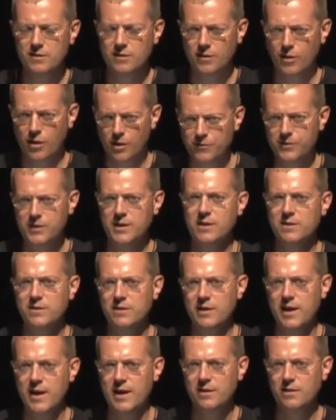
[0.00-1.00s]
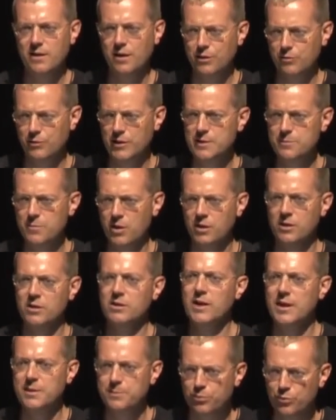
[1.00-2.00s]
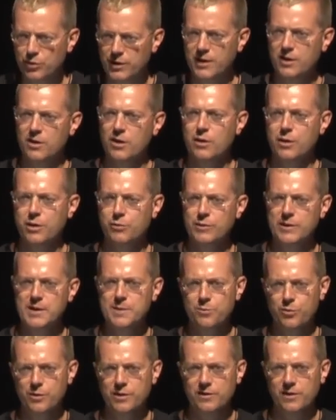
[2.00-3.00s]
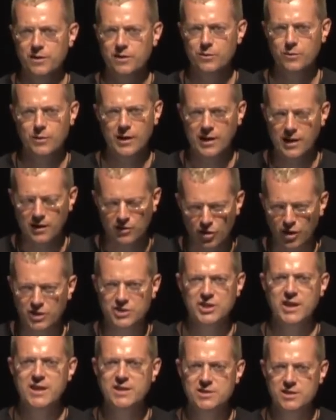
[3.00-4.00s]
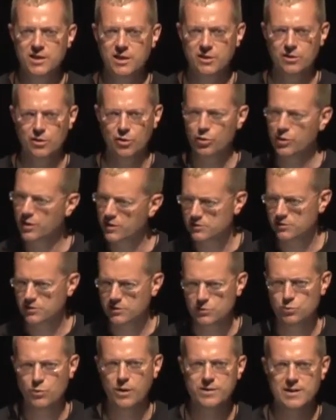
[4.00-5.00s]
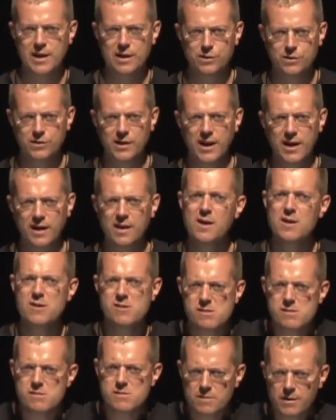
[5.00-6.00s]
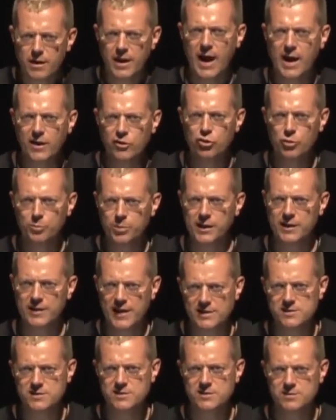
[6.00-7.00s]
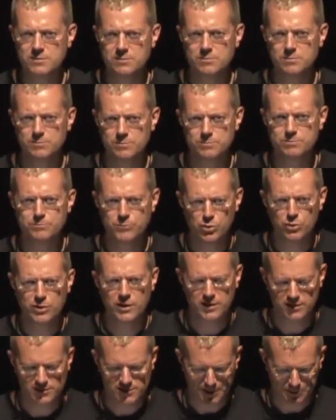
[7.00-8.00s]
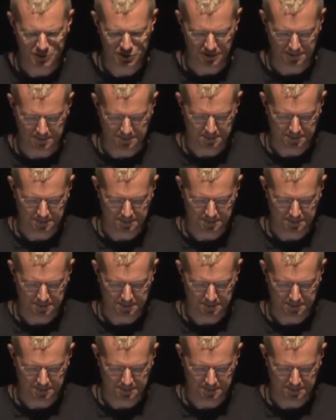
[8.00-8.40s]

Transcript: off the internet, a 3D model, and printing it on a 3D printer and not changing it at all because you just want that thing, arguably that's pure consumption,